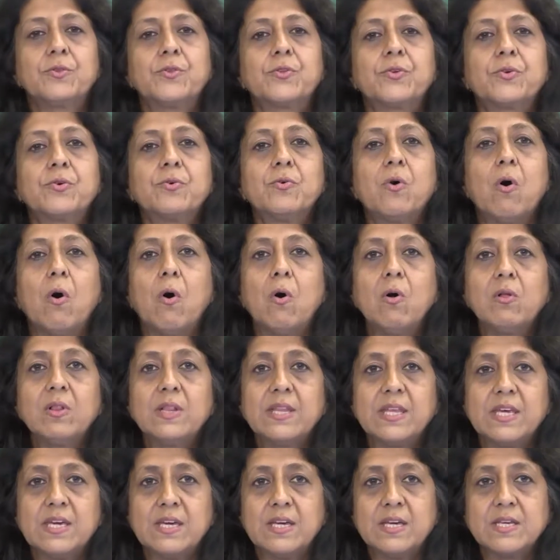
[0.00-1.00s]
through
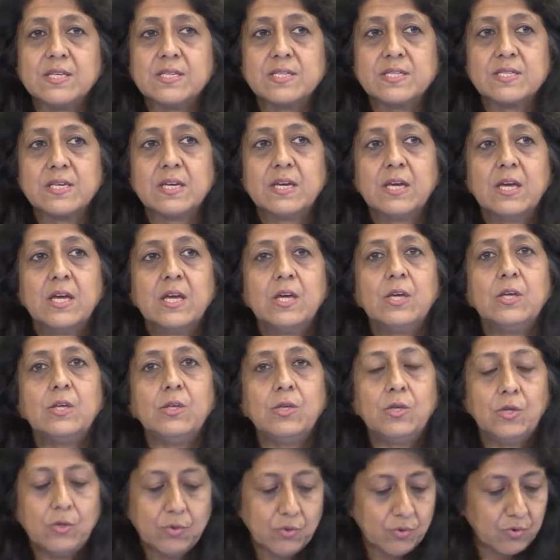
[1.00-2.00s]
all these
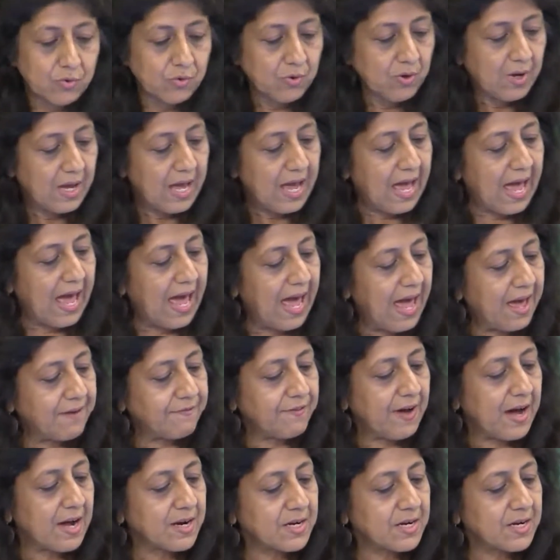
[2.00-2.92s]
you have